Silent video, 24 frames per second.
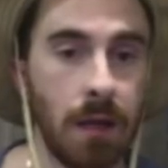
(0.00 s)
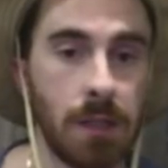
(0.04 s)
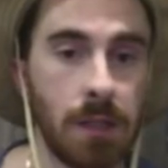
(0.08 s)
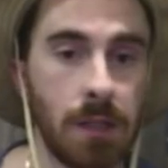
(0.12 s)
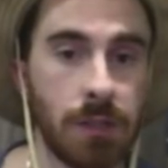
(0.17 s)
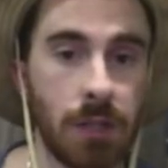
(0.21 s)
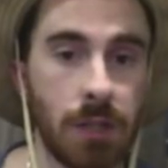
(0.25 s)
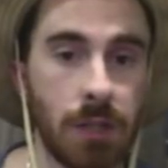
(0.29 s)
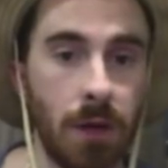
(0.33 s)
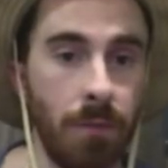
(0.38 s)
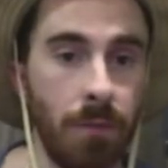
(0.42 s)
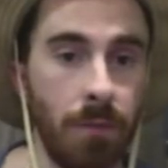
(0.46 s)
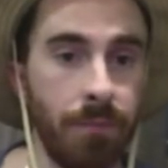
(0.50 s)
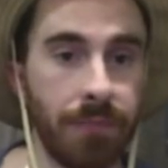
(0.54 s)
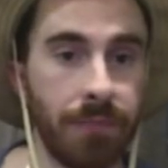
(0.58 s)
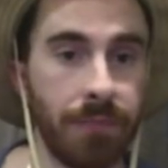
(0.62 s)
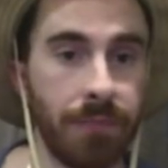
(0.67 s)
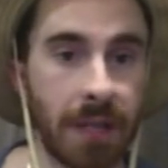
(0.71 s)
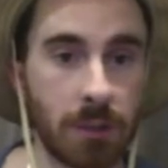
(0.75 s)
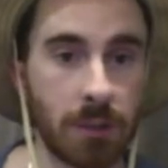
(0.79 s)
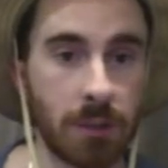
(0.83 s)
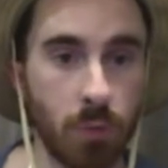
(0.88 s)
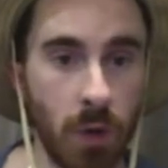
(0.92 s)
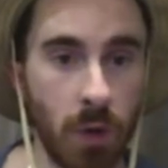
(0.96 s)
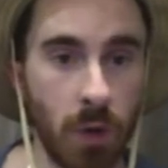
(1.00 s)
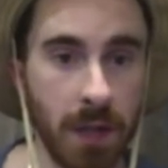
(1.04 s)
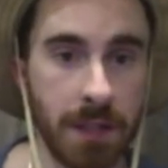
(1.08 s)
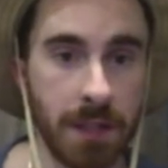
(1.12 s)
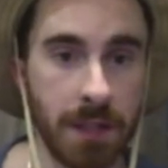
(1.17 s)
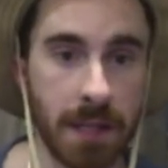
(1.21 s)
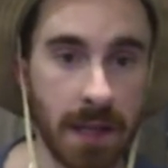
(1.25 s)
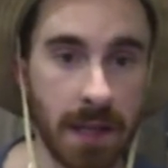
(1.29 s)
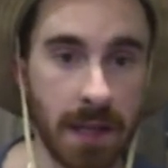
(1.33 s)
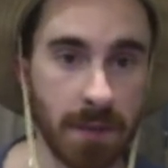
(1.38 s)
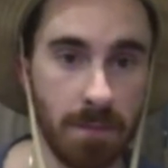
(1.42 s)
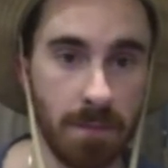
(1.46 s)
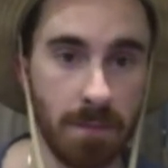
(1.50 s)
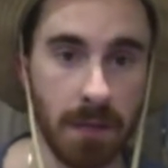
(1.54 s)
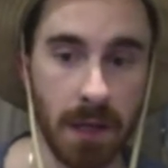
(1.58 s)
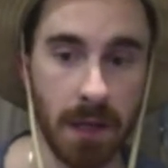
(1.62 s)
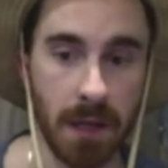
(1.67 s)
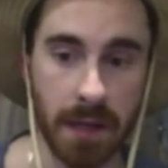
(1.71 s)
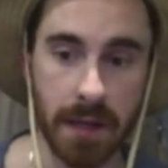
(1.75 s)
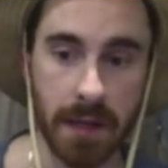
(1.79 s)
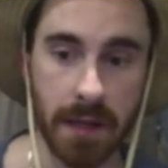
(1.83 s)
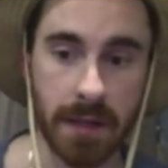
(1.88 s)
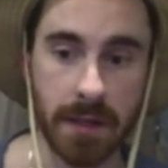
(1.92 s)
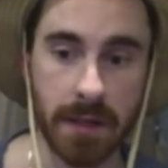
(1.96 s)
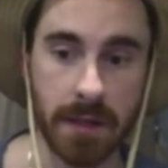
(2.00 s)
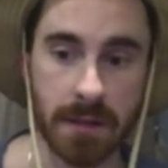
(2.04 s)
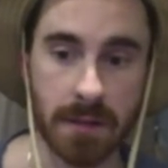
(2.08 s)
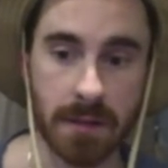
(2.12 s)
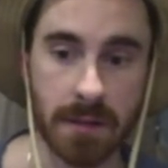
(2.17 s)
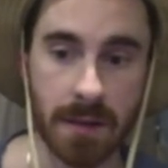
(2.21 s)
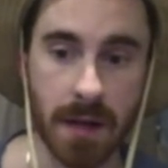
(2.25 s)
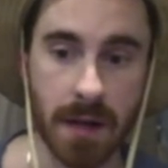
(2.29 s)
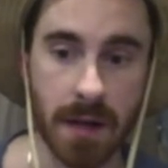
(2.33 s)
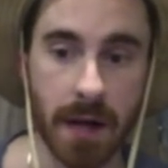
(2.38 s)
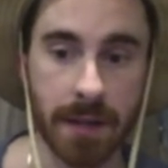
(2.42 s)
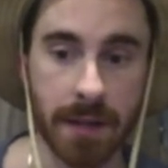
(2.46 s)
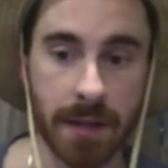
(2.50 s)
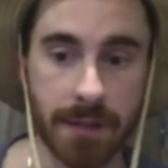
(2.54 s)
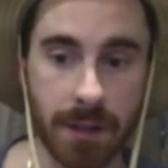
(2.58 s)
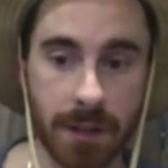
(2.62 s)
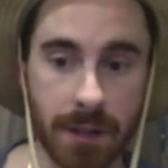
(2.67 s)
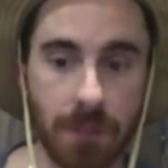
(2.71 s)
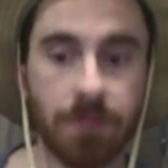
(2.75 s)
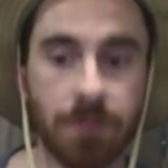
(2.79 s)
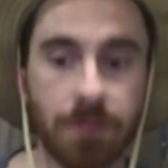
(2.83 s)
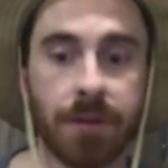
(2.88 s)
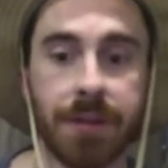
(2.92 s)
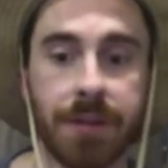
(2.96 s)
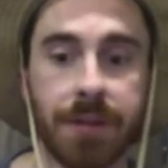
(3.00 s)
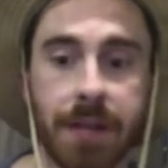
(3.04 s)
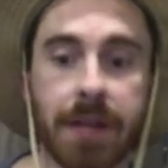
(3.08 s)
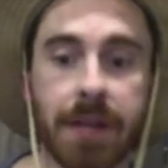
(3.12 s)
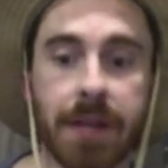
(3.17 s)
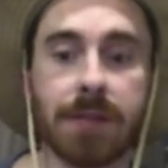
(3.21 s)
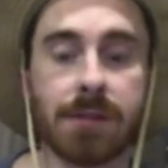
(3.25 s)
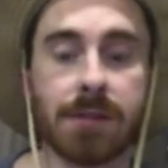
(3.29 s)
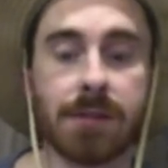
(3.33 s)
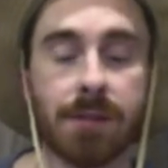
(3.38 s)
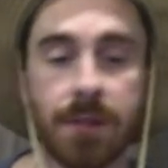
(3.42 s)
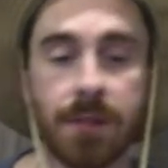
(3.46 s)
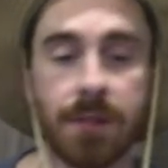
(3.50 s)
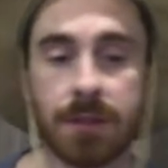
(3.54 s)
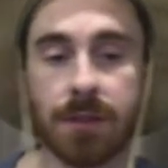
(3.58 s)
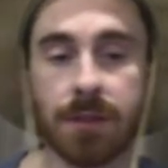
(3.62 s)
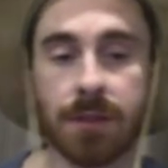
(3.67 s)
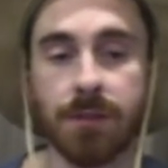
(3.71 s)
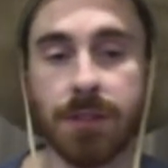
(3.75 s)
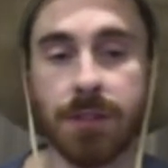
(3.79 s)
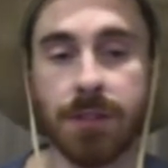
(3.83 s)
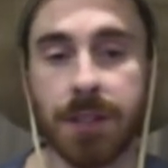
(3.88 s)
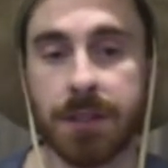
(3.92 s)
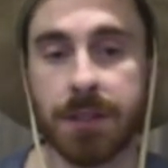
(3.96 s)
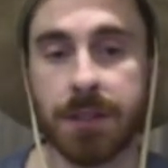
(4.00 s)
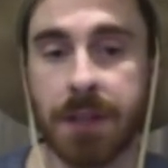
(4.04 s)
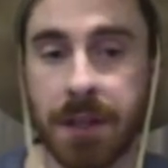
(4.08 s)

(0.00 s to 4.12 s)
So, that's one death, but it is not over yet. So let's go check that